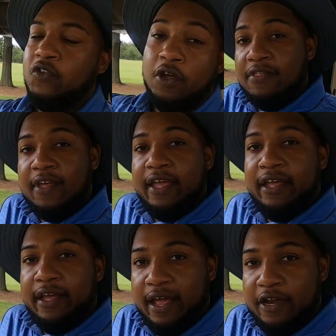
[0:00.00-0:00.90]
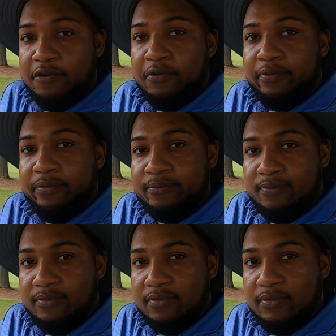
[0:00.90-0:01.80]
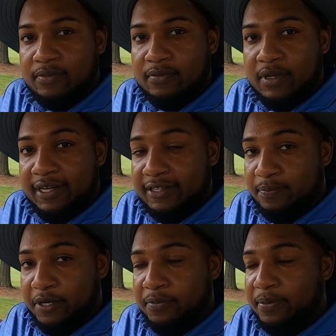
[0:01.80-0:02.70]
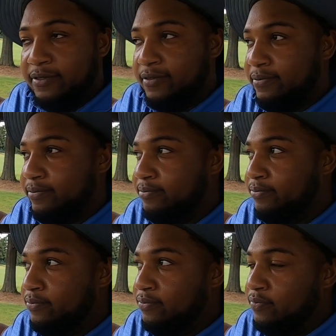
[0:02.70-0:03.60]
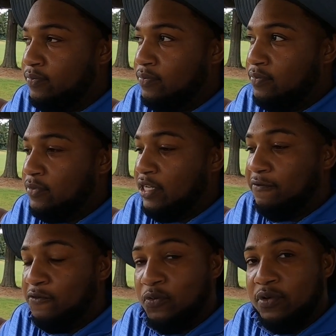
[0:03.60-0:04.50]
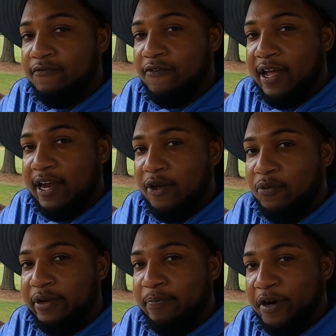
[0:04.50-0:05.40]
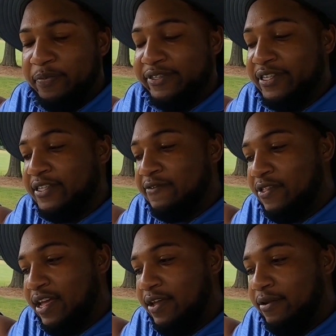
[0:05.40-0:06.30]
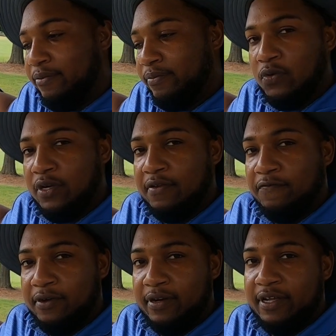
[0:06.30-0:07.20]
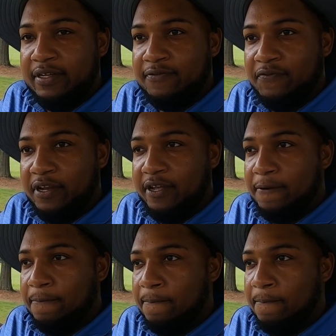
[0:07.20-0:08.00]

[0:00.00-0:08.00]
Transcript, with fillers: Everything I do has a purpose. And if you want to find out what the purpose is of that, tune in for the next video.